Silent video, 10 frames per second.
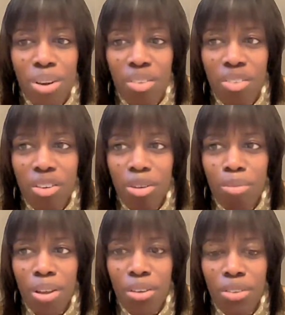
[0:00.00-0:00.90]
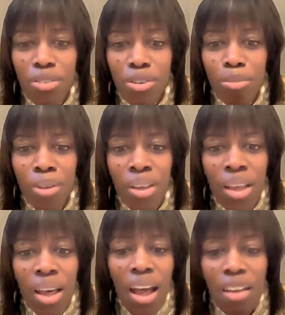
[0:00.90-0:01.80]
So when I started my own group,
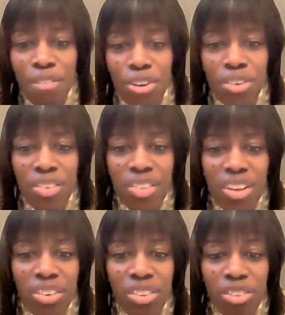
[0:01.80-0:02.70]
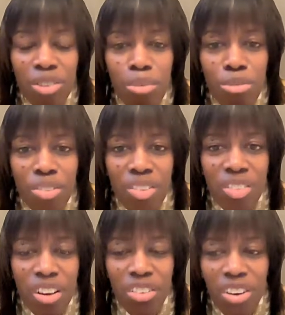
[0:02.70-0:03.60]
I focused then on
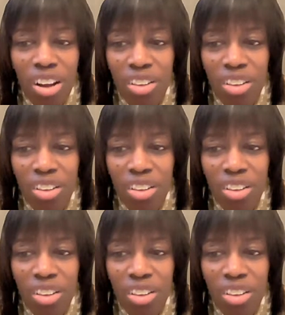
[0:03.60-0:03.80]
terebrids and